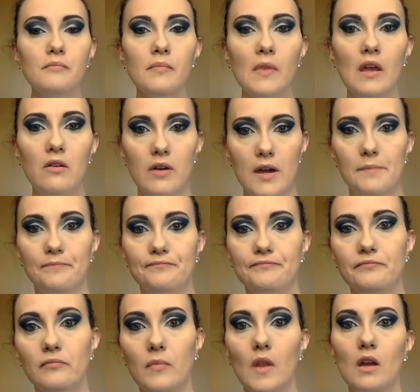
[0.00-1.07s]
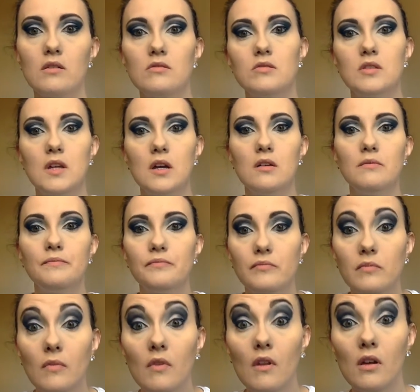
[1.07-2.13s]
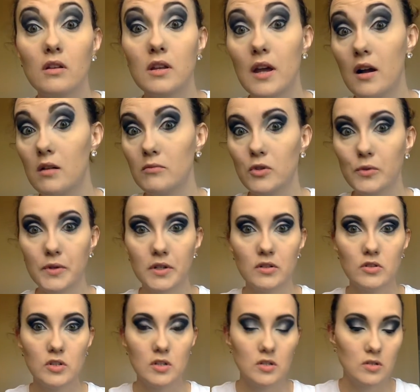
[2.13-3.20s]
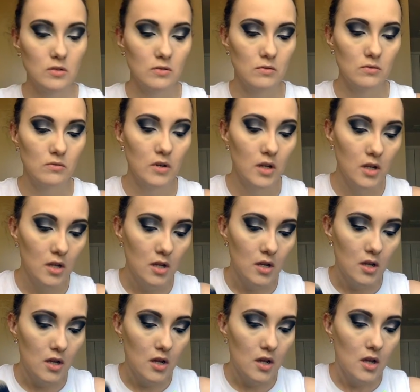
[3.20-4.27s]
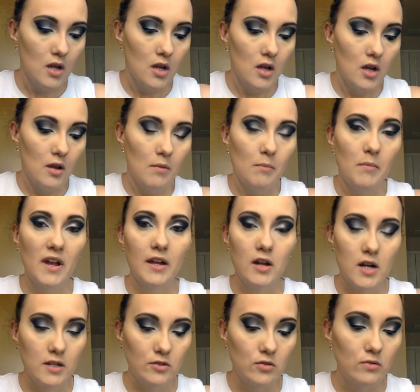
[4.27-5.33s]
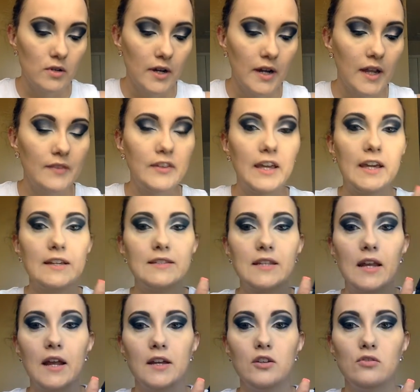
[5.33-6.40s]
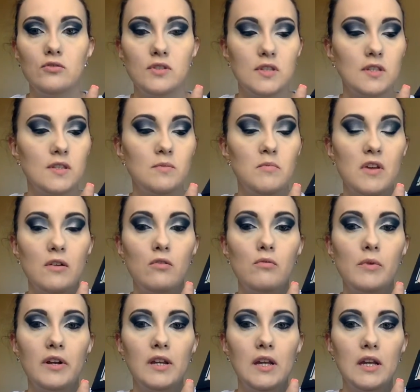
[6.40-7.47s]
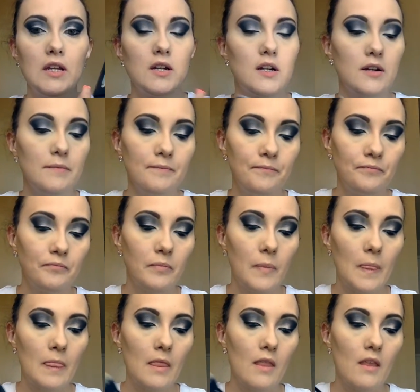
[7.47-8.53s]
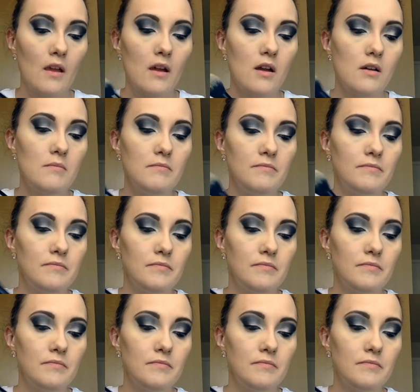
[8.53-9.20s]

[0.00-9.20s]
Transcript: Okay, so now I'm going to do my contouring, and like I said, I use this middle one here. And